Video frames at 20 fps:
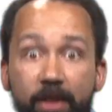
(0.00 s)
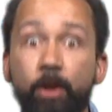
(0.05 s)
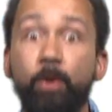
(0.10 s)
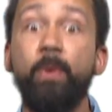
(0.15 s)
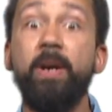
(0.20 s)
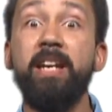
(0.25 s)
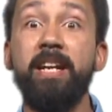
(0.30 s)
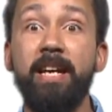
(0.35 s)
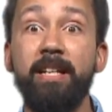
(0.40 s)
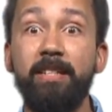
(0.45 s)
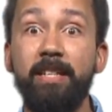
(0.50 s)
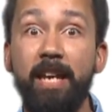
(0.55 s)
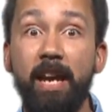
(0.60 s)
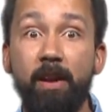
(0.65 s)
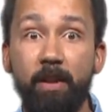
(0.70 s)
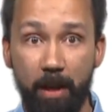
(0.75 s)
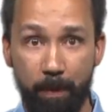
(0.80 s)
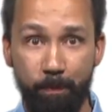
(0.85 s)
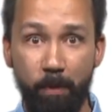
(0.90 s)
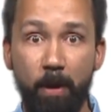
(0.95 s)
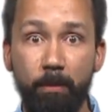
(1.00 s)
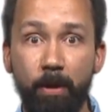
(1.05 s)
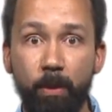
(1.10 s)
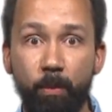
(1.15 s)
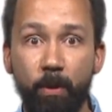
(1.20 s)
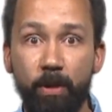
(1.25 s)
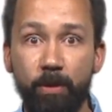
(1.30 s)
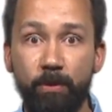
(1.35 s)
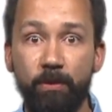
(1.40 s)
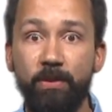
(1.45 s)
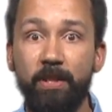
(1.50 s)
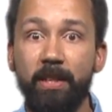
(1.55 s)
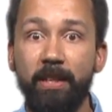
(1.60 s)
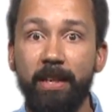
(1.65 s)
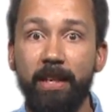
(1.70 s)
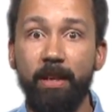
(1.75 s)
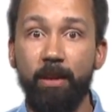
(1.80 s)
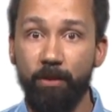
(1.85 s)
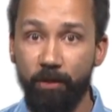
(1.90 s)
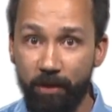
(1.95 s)
at the Queen Anne's County Public Works
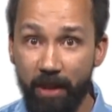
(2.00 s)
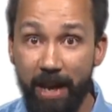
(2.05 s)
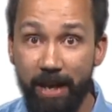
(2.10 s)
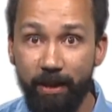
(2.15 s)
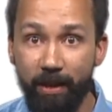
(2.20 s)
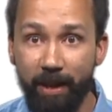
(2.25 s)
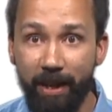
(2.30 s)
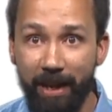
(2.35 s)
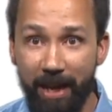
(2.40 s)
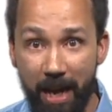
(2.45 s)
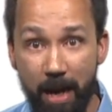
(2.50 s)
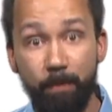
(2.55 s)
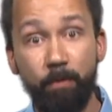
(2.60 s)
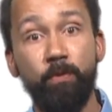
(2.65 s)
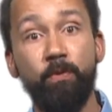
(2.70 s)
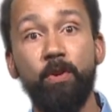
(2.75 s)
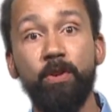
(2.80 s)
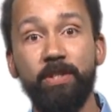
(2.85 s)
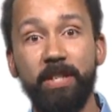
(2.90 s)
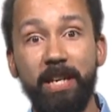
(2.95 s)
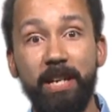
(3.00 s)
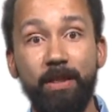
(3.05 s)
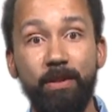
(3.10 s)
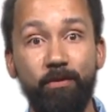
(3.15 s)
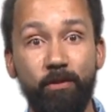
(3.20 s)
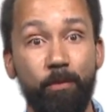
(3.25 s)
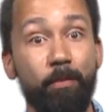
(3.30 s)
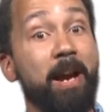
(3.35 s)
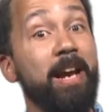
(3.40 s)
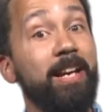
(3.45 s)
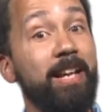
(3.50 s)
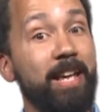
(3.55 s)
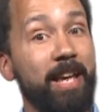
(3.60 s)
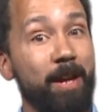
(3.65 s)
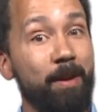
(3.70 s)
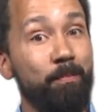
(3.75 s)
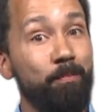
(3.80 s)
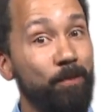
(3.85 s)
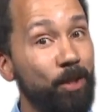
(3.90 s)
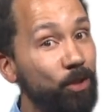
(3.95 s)
Facility on Saturday, April fourteenth from eight
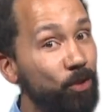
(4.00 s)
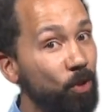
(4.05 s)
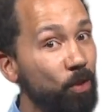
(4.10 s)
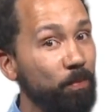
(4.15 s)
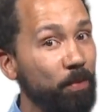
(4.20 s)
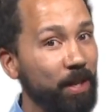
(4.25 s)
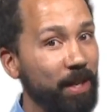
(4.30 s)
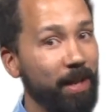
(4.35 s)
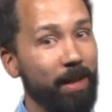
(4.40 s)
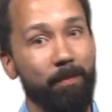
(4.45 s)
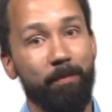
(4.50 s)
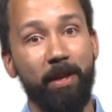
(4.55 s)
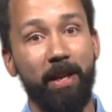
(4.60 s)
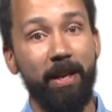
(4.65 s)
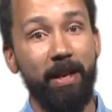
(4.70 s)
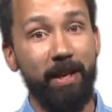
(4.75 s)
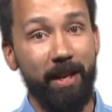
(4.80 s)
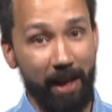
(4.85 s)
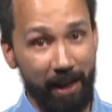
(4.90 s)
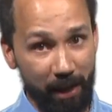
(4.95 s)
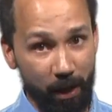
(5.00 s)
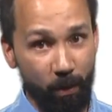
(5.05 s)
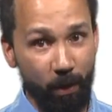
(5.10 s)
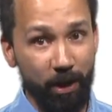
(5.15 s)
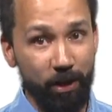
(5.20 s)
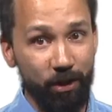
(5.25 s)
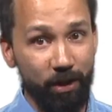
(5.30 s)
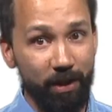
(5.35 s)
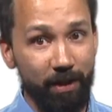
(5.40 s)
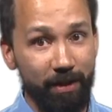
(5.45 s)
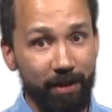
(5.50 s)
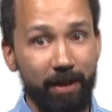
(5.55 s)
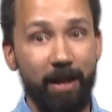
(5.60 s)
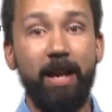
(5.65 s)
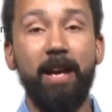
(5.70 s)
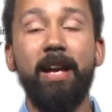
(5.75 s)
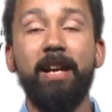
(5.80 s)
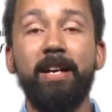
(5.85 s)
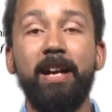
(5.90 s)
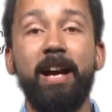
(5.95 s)
A M to two P M Any questions?